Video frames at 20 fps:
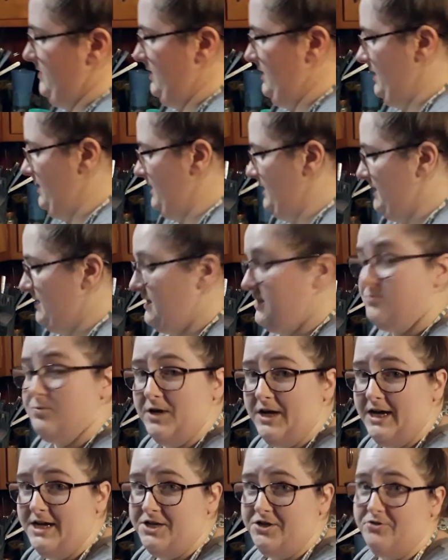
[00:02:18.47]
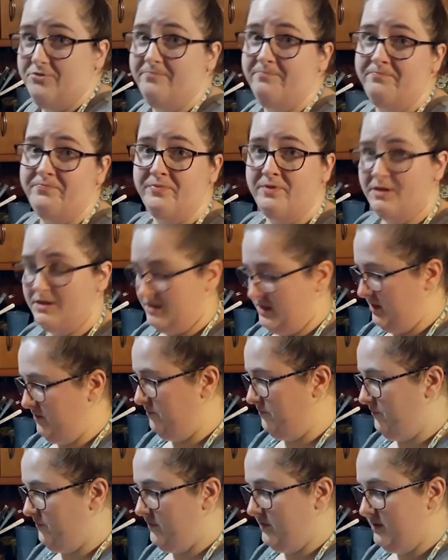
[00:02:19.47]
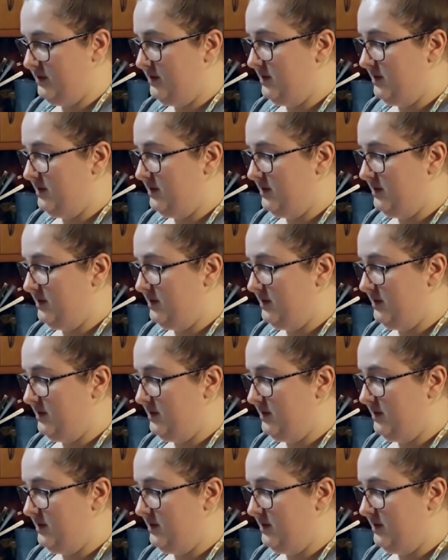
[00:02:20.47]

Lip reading: And this is what I do. If